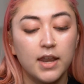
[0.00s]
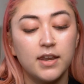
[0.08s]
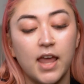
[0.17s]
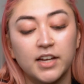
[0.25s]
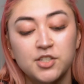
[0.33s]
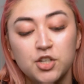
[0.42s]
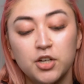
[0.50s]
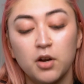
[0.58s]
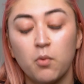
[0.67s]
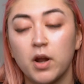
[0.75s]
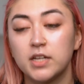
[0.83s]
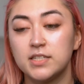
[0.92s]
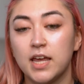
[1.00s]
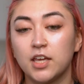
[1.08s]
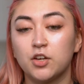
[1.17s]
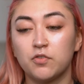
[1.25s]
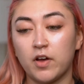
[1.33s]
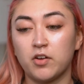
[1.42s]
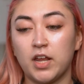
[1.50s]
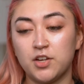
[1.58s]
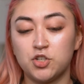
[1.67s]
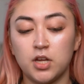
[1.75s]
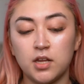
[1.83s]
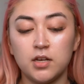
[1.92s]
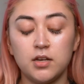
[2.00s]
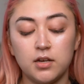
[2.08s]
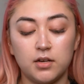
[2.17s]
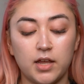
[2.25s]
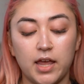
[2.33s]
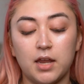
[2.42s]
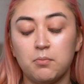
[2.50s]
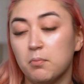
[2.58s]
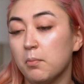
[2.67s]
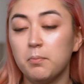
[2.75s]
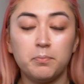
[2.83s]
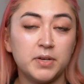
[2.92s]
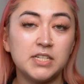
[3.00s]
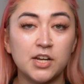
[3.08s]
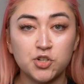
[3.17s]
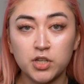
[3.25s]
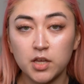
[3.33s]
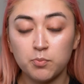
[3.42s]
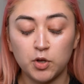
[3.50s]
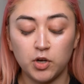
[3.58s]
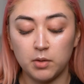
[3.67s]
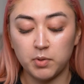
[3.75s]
Next, you're going to want to take your foundation and potentially a beauty